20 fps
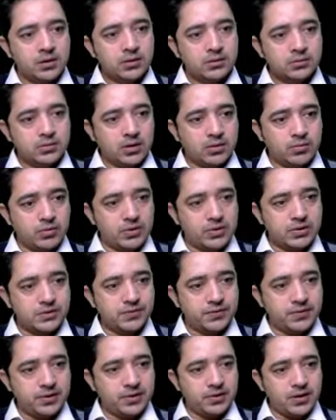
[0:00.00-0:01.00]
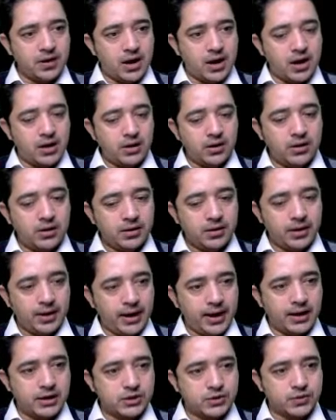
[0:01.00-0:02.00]
thermosphere, and
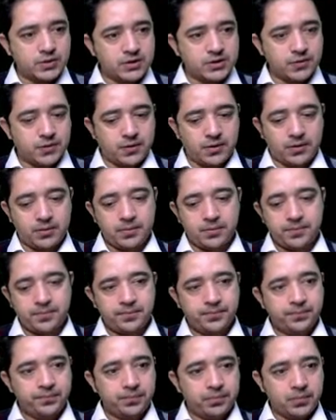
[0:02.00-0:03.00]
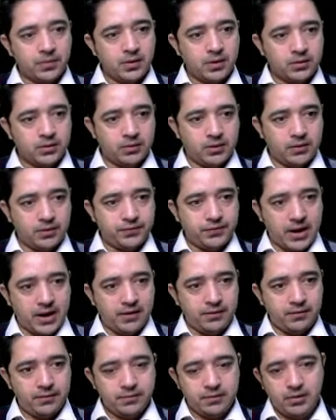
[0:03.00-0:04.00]
exosphere. There are
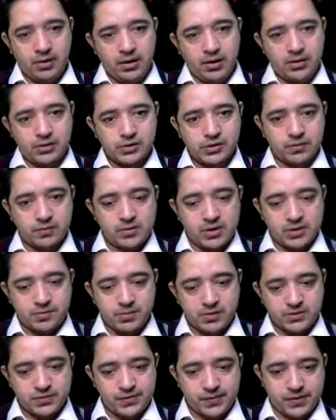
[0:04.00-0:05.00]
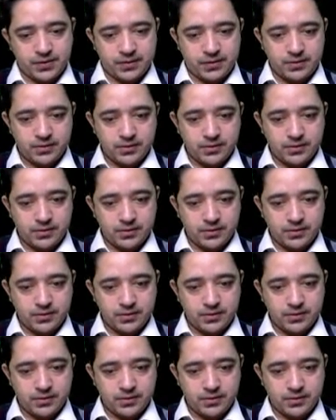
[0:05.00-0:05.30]
five layers of the atmosphere.